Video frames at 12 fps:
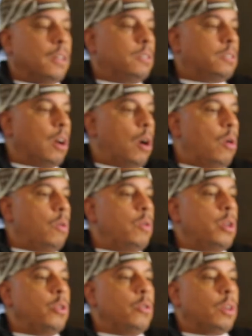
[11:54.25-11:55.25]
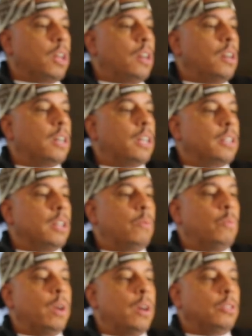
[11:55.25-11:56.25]
So you can look at
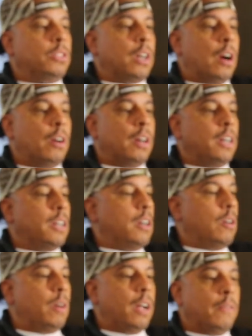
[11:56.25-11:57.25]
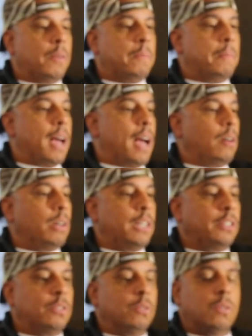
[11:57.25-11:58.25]
them wheels turning and know every mile
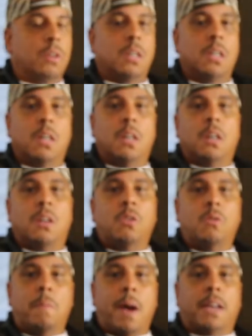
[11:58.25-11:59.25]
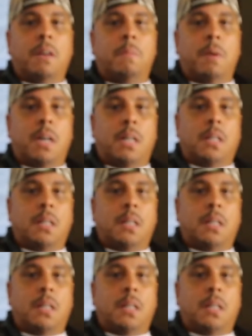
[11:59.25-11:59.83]
he's going, you making money.